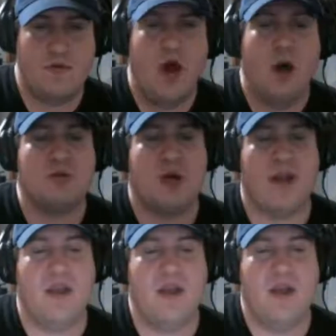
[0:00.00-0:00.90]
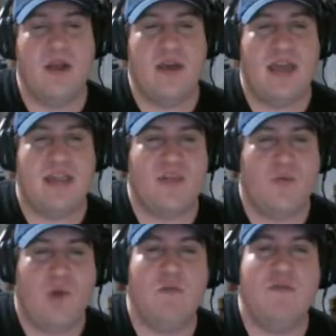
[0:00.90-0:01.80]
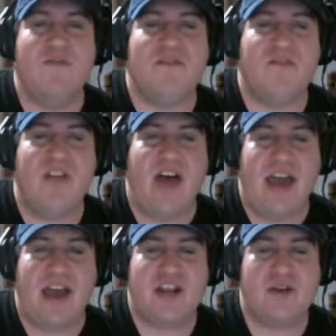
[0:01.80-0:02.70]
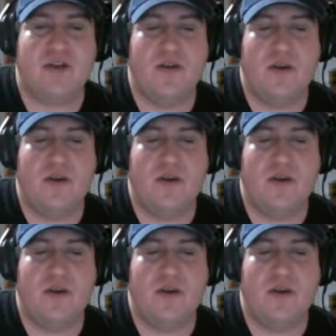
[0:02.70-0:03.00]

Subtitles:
Oh, sorry. In the realm of the Flash,